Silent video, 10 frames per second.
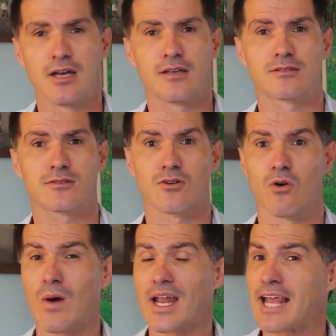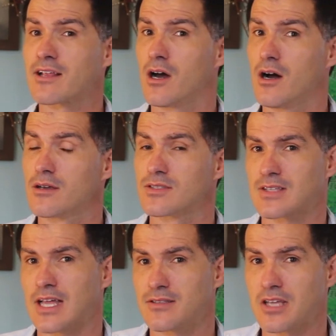So what had caused
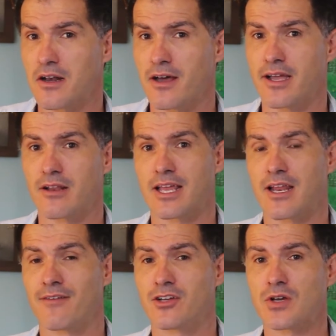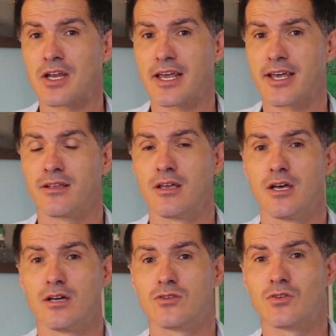that decline that eventually led
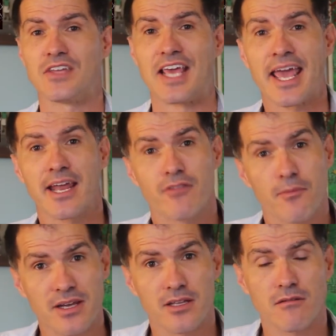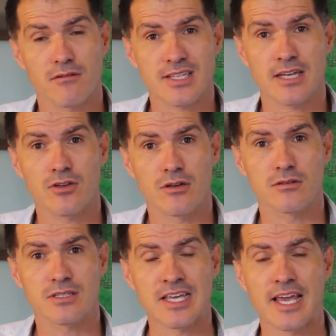to the end of the building of the
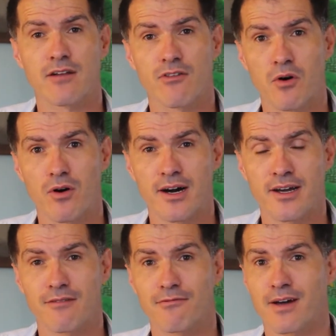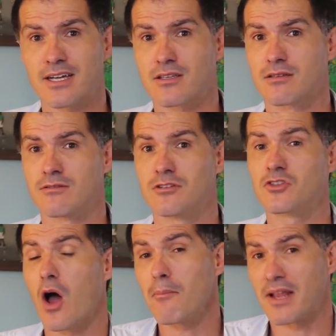statues, the end of the moai, in fact, the
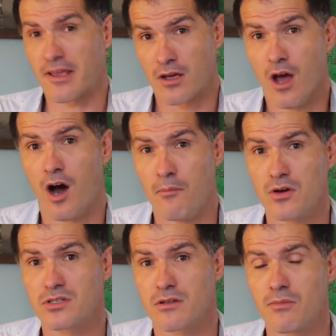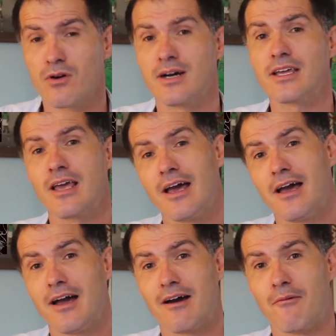toppling of most of the moai?
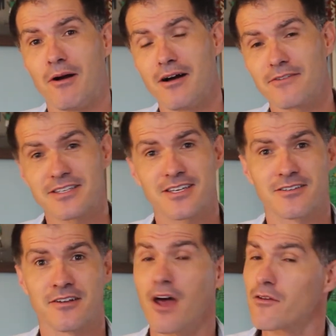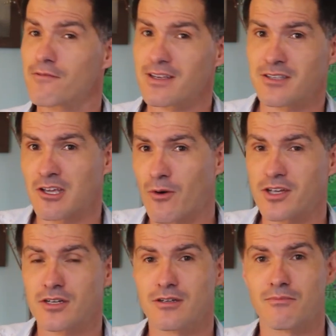Well, this is another fascinating
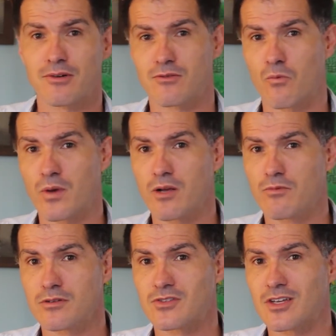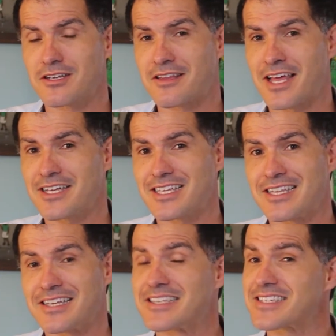question, but we will study that in
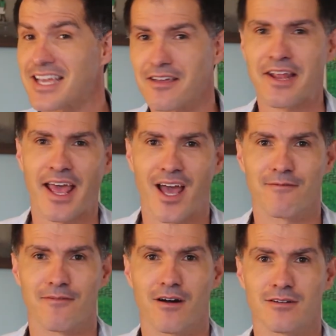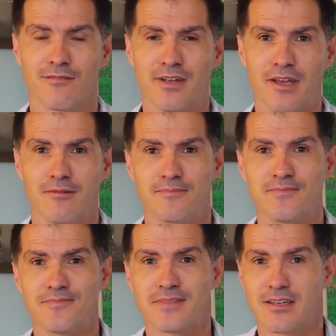the second half of the video.
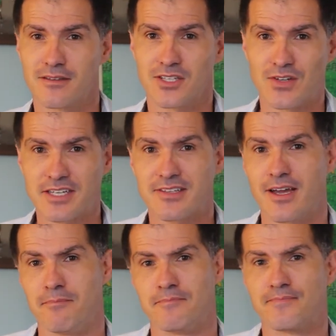See you next time.